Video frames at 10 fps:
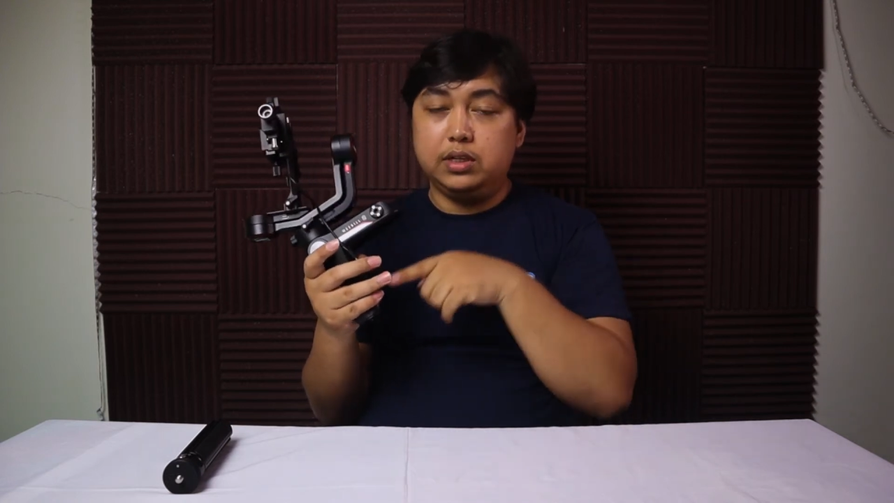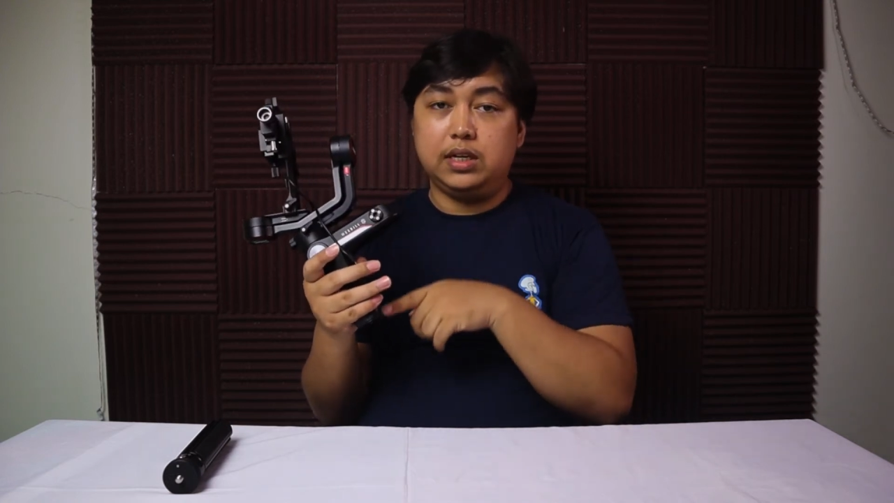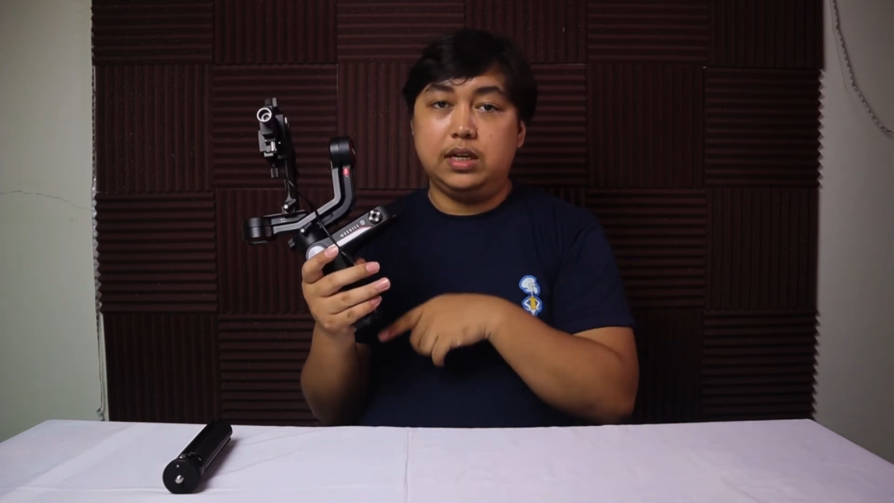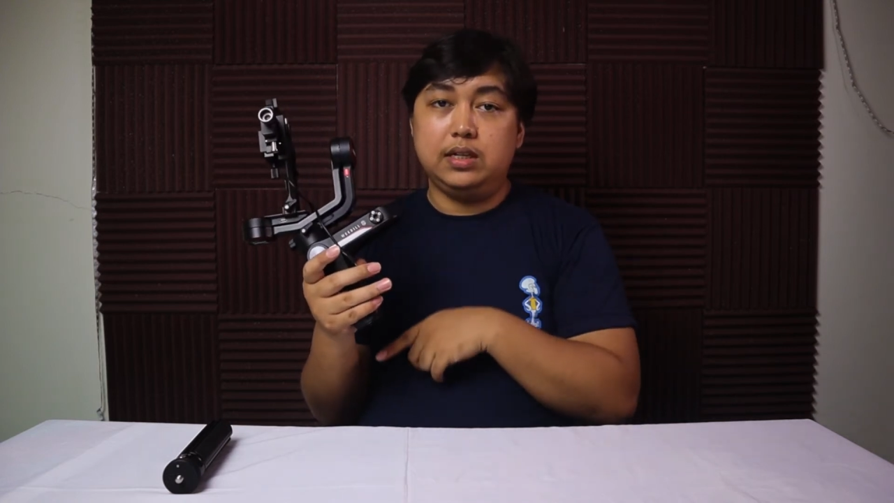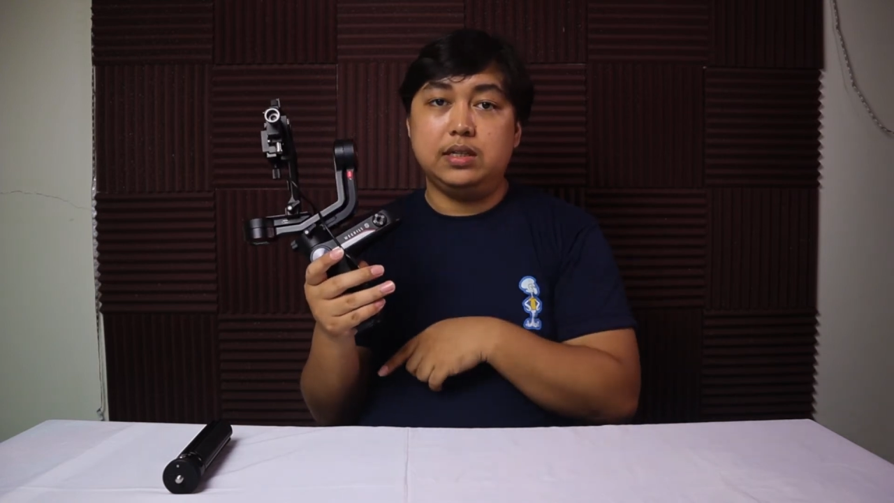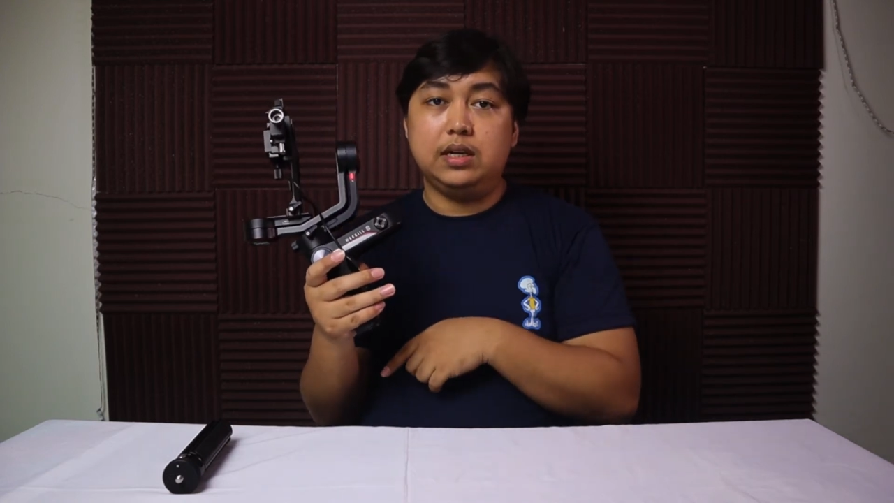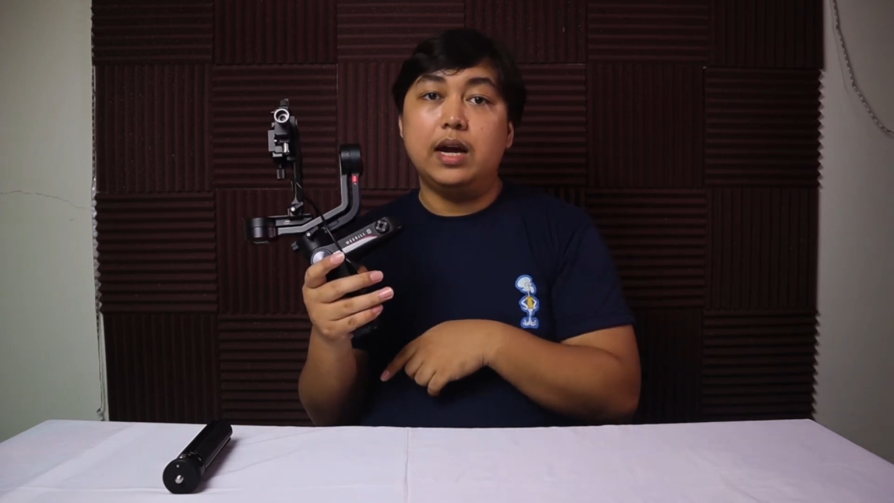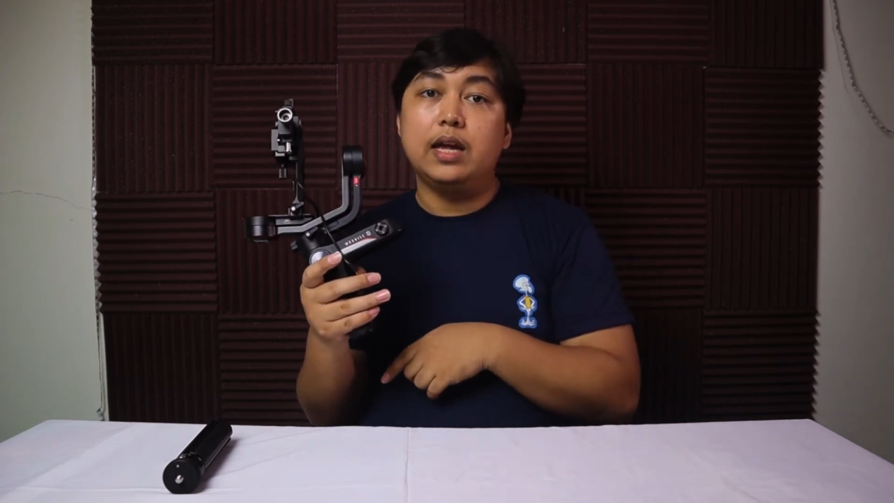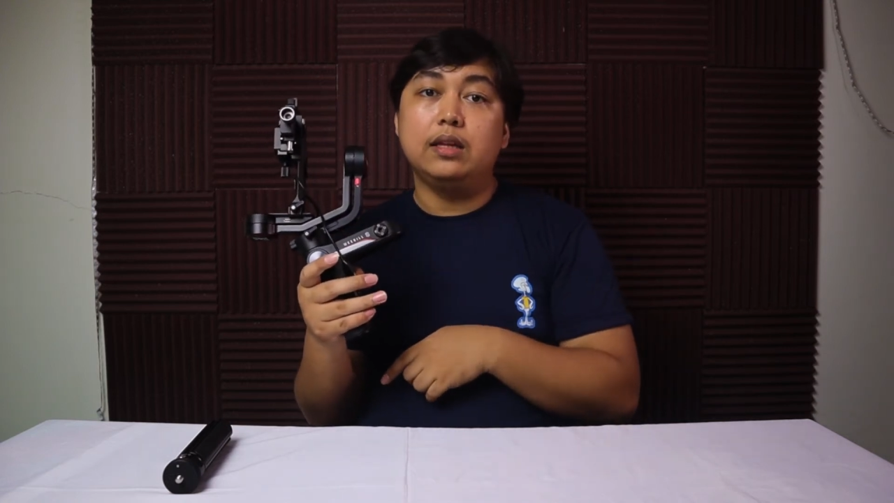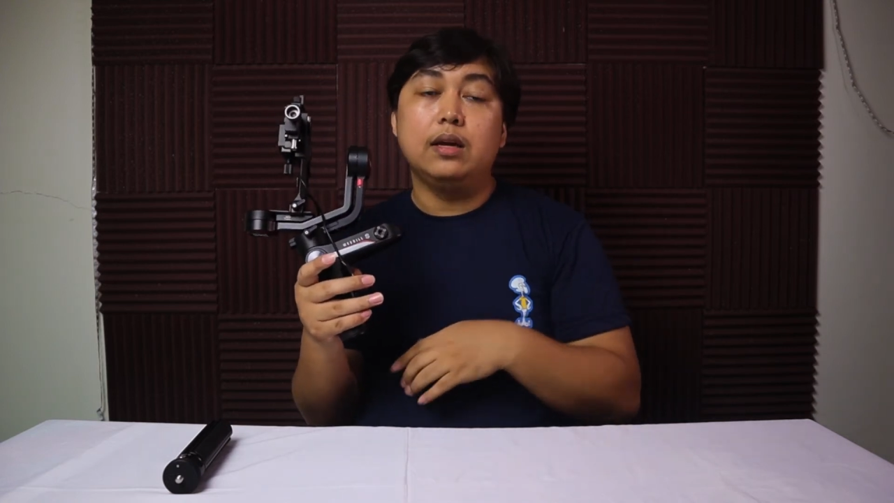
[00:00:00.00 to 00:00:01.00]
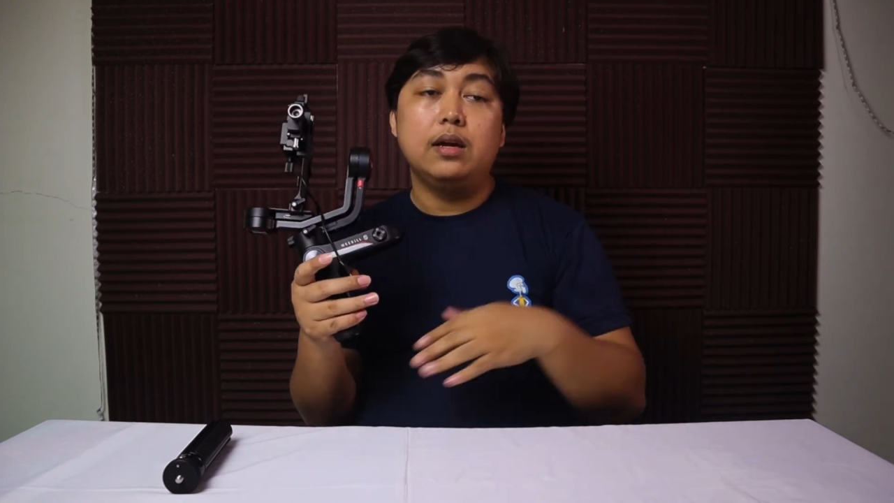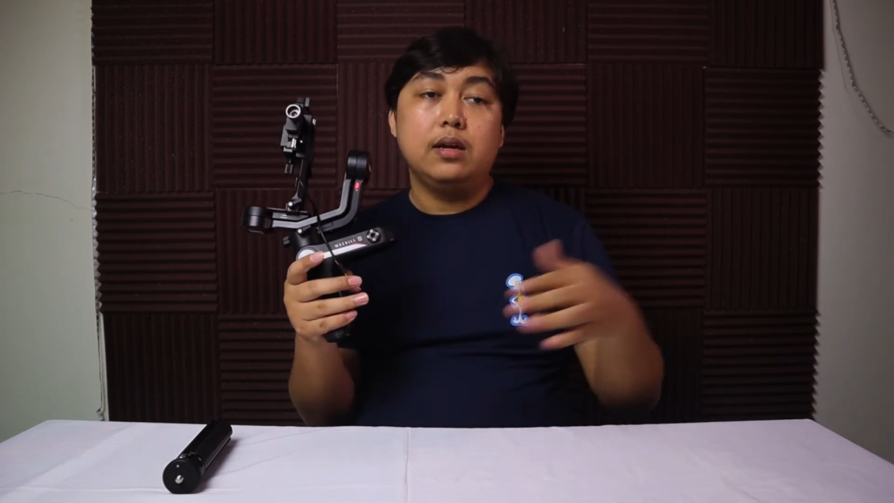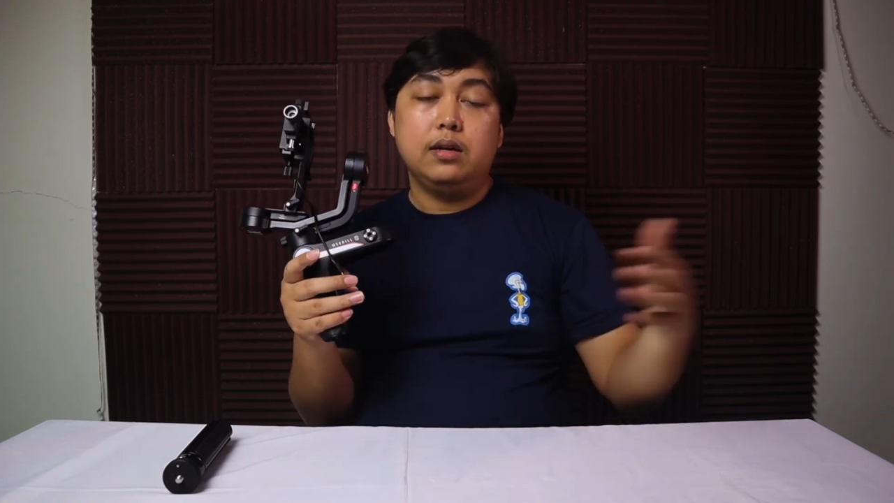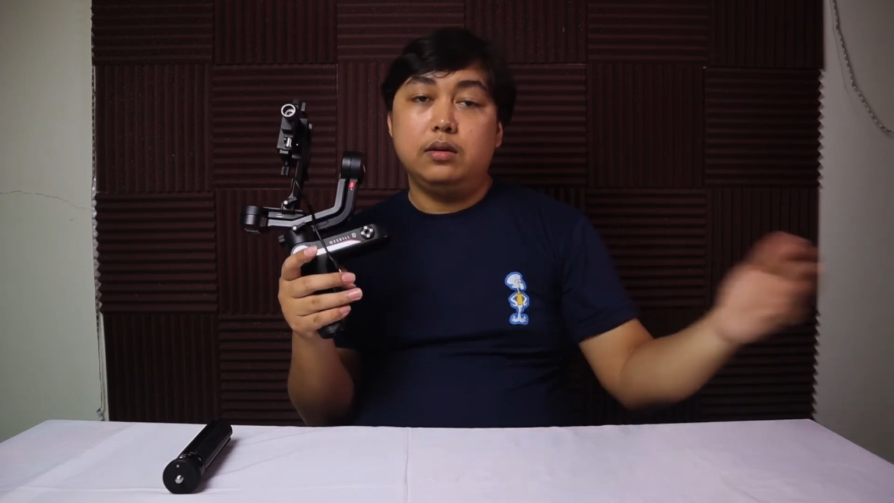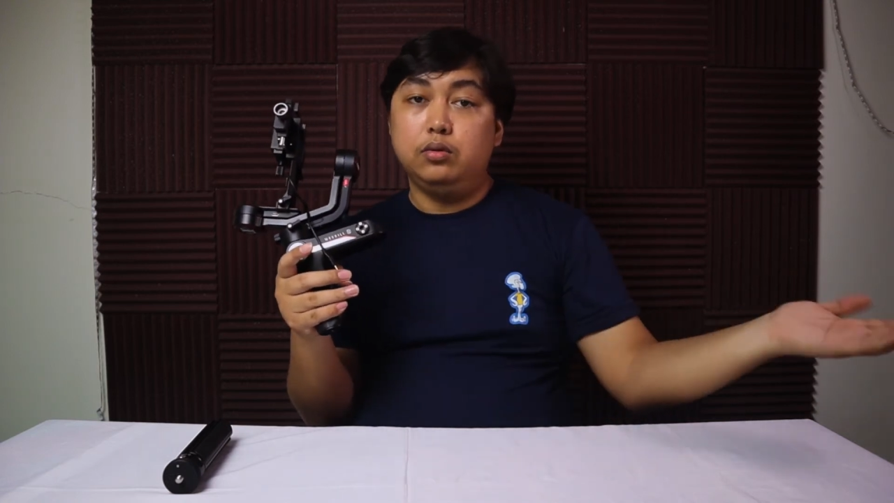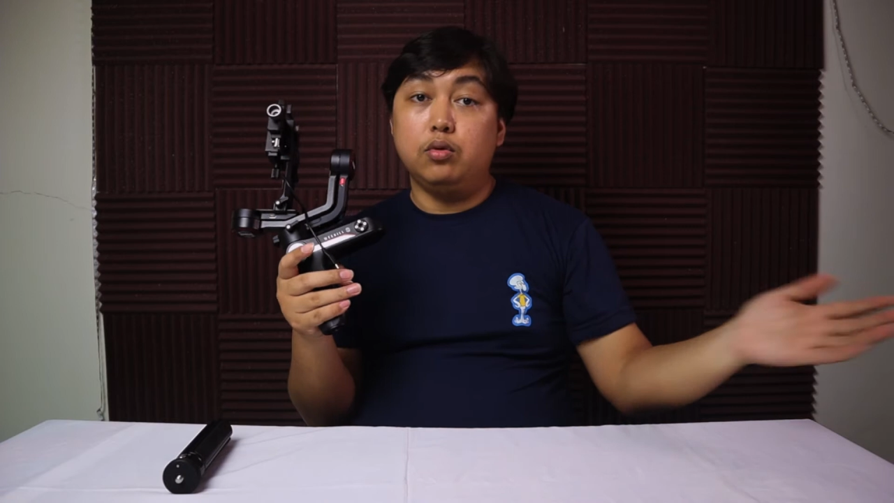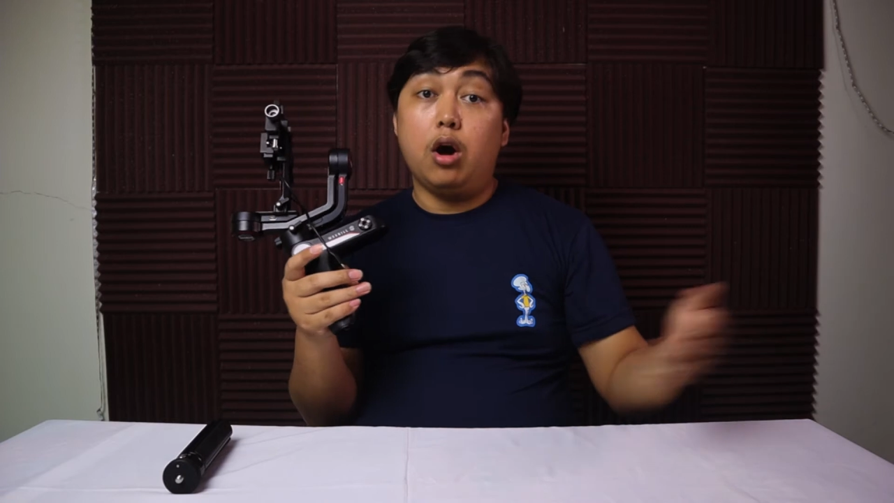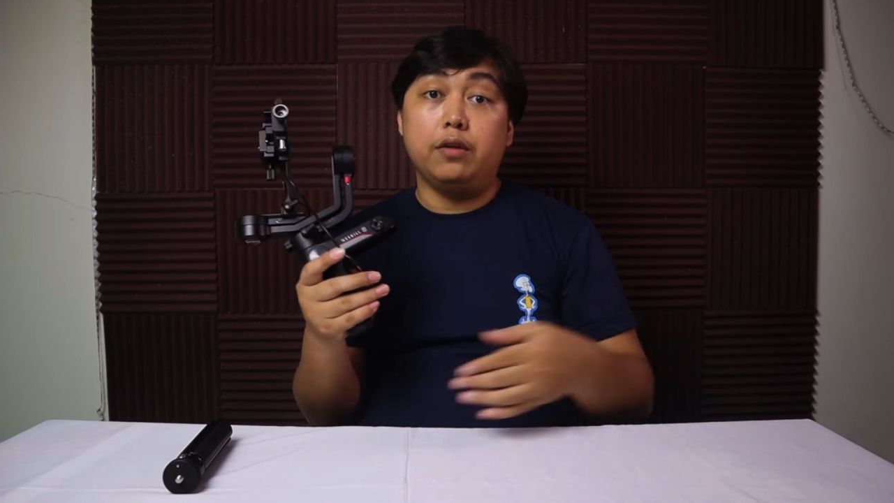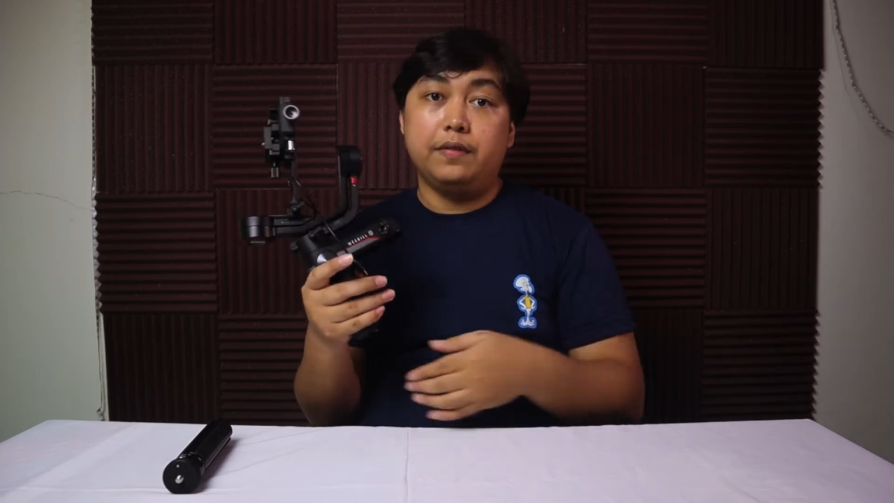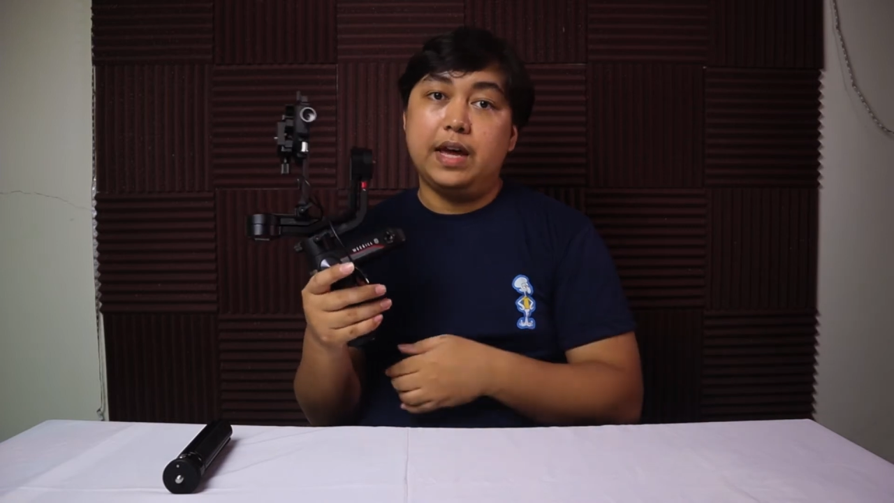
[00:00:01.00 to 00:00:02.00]
settings here and do
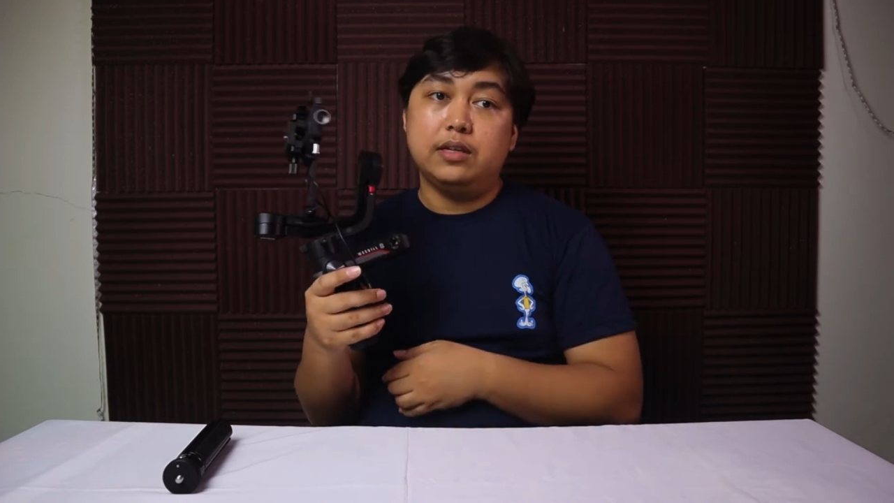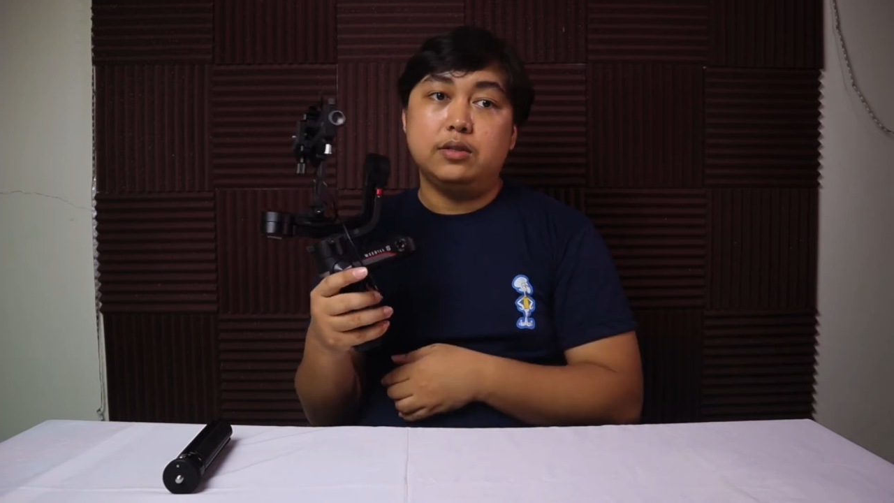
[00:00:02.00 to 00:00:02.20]
all of that.